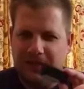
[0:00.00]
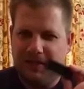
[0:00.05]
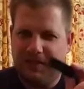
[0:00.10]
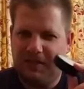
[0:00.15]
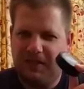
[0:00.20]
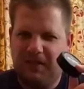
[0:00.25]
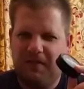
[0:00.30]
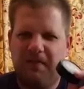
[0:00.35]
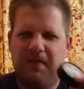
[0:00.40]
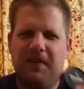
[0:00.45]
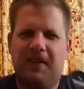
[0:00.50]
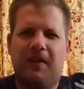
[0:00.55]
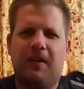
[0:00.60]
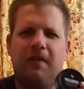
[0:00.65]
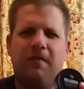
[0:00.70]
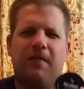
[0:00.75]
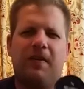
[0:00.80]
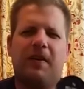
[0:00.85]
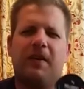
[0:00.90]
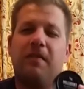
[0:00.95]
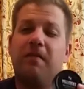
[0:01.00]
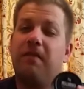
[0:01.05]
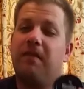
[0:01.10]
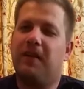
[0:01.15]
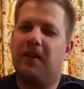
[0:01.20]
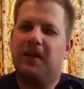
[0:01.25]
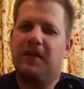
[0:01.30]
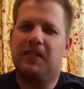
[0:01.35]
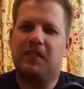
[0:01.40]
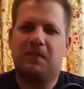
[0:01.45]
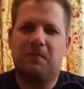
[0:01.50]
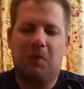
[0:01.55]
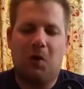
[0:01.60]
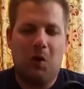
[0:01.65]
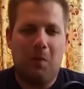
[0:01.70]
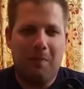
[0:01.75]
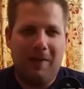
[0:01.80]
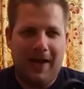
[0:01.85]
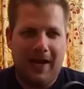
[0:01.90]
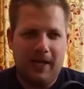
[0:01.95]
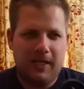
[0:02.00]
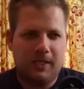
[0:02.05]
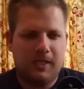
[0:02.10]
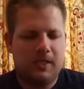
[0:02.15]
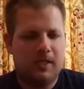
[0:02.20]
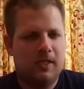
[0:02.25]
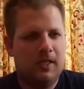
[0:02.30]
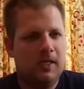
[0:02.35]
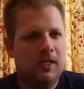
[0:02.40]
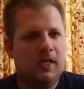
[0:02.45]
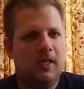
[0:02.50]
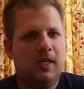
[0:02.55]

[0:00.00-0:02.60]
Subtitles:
this is a very, very, very small batch.